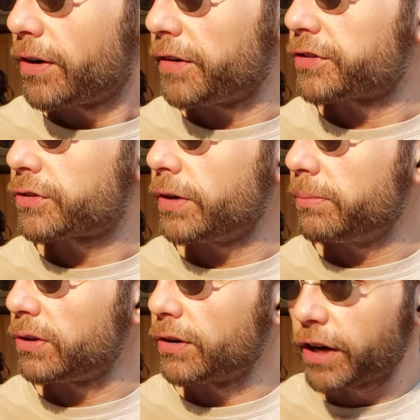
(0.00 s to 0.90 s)
caused Cream
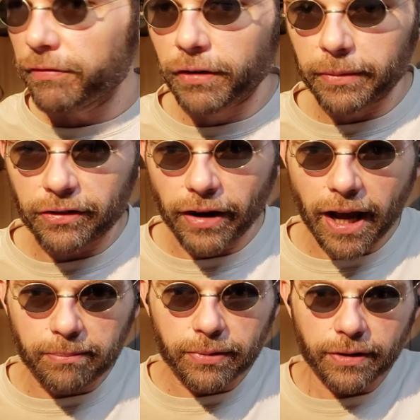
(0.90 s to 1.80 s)
to look up from his
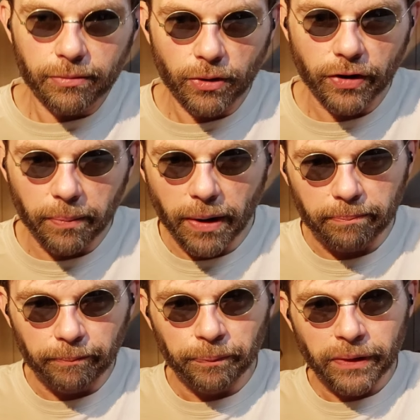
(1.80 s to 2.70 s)
nap. It woke him up.
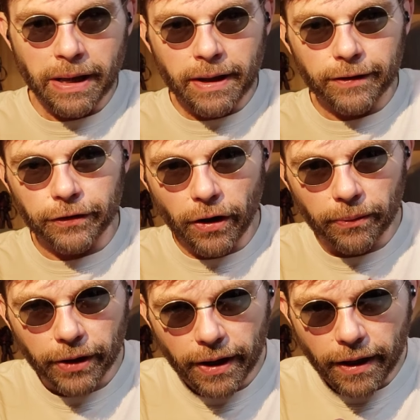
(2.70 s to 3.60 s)
So
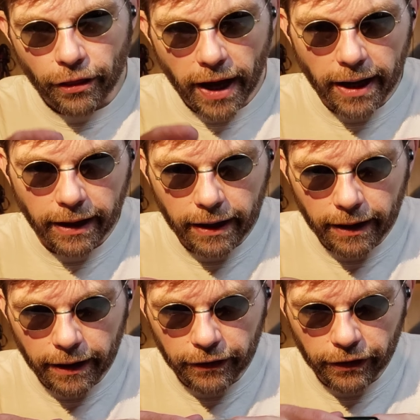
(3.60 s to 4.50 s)
that
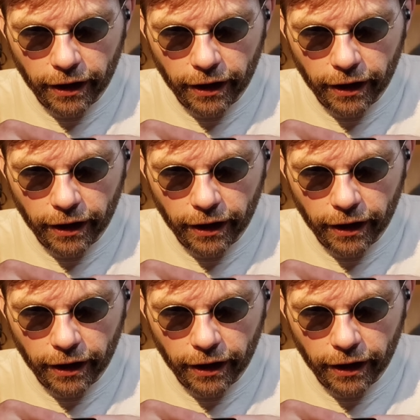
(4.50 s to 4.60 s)
is